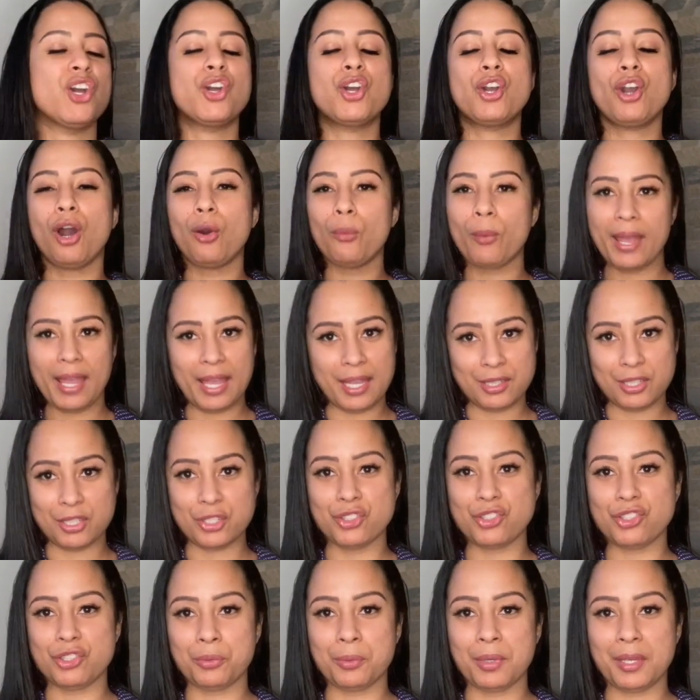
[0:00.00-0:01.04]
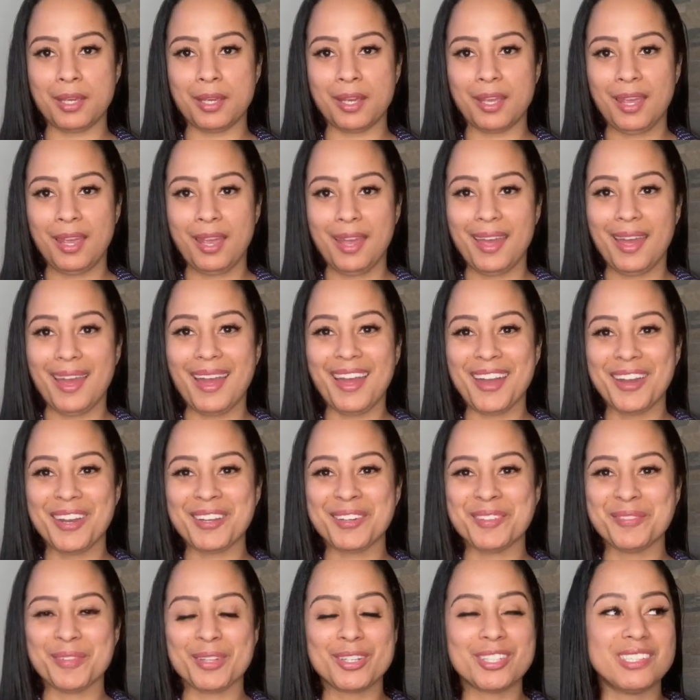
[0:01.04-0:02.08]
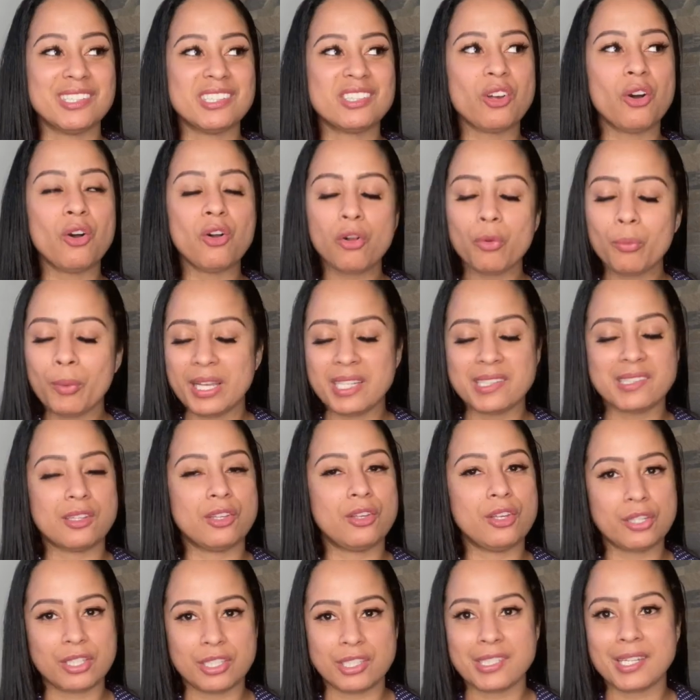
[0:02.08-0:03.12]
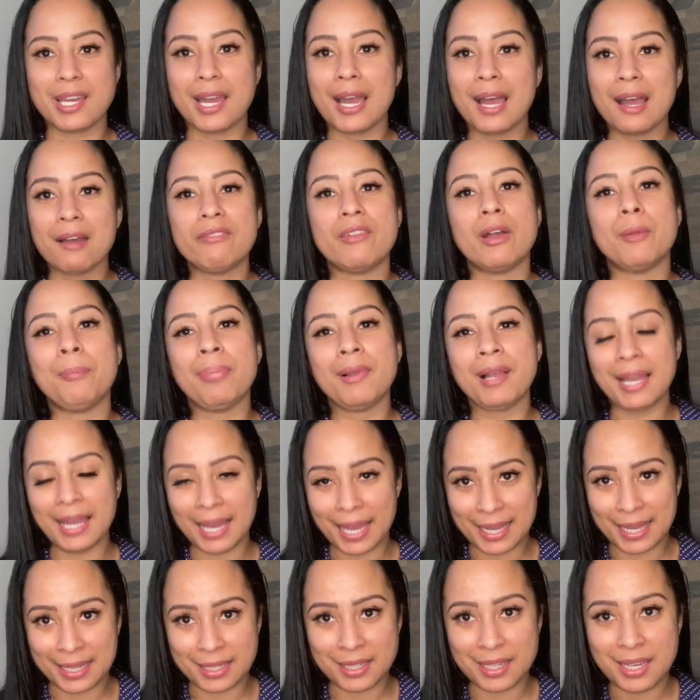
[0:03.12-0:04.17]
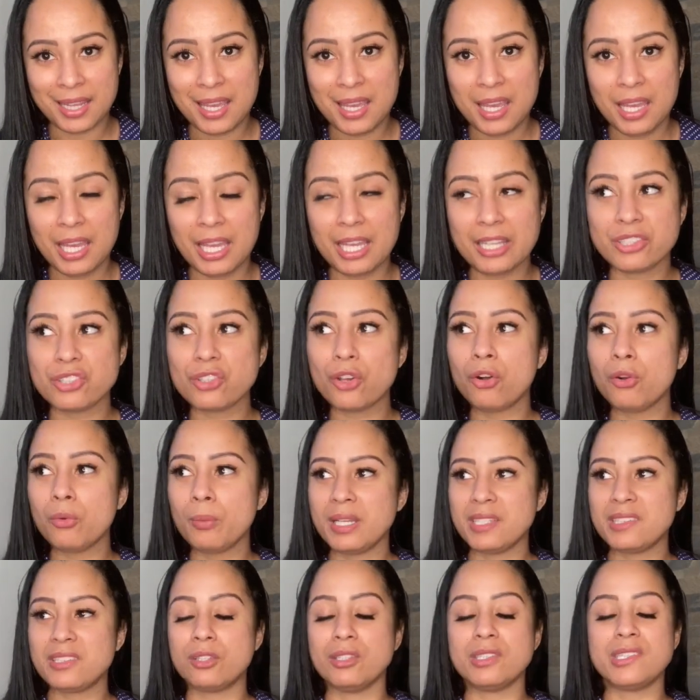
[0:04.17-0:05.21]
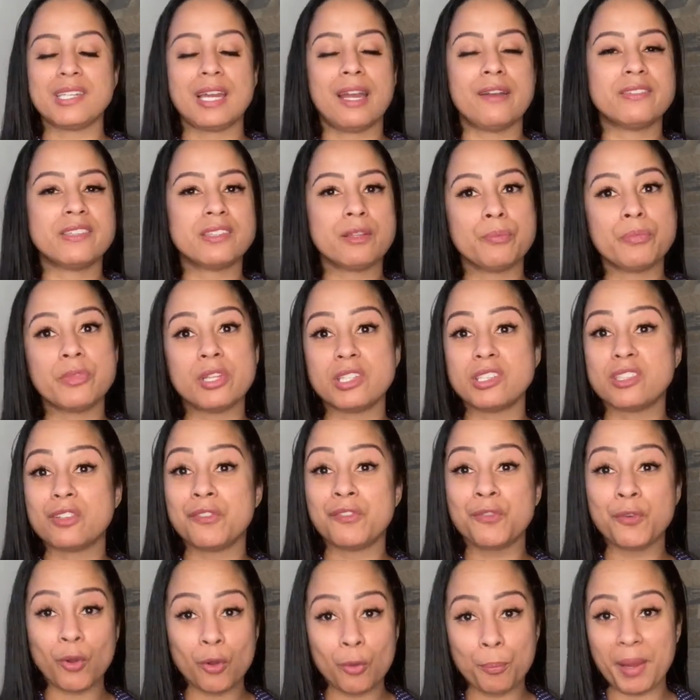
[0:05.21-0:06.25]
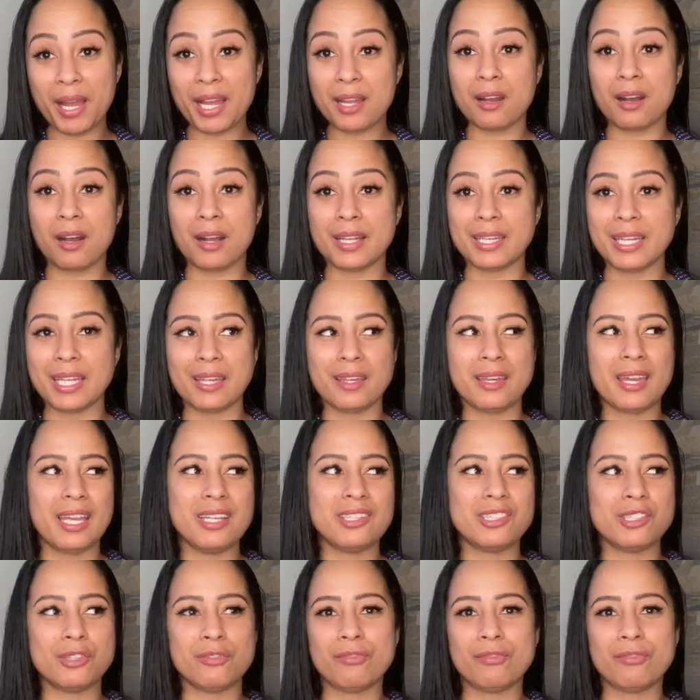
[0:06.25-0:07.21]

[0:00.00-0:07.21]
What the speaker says: go ahead and do it. Because it's always good to have a plan. It's always good to have something to fall back on in case